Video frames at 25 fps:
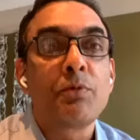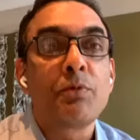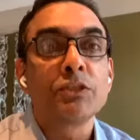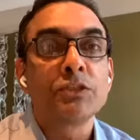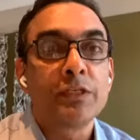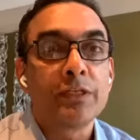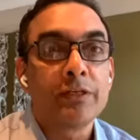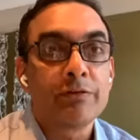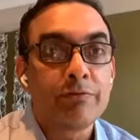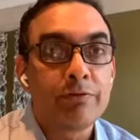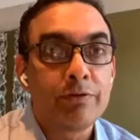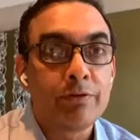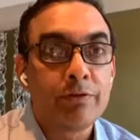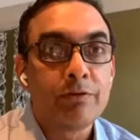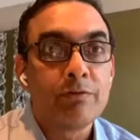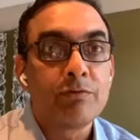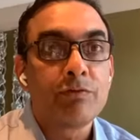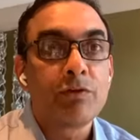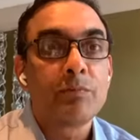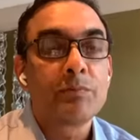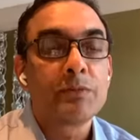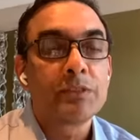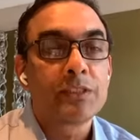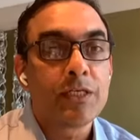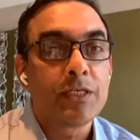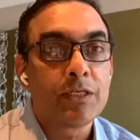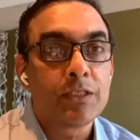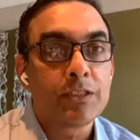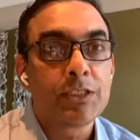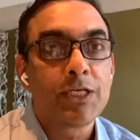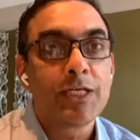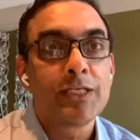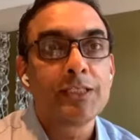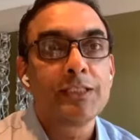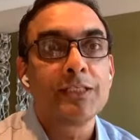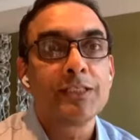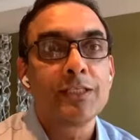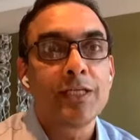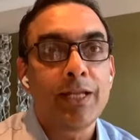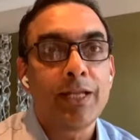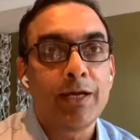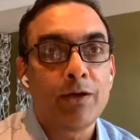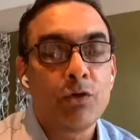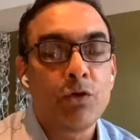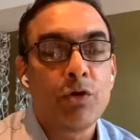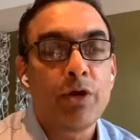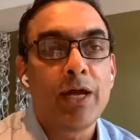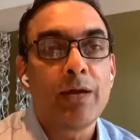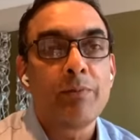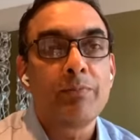positive from a set of changes that are
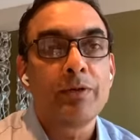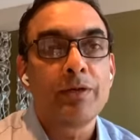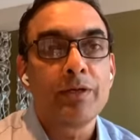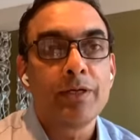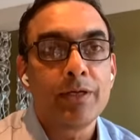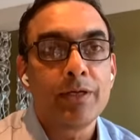going to happen